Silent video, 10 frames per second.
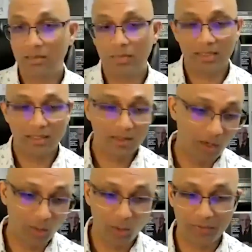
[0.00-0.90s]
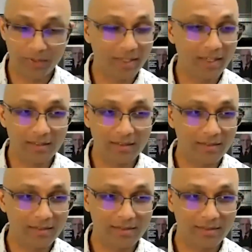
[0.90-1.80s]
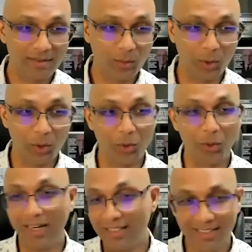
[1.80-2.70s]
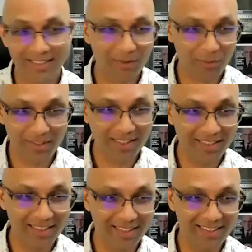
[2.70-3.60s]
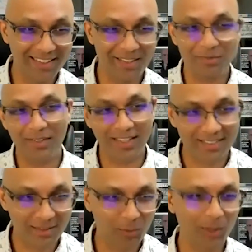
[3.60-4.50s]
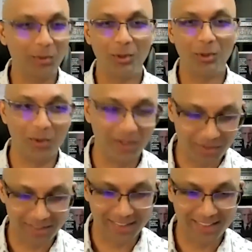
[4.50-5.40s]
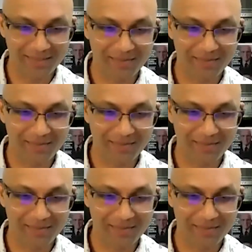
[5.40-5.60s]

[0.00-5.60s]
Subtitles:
this business all over again, would you do anything differently? And if yes, what would you do differently?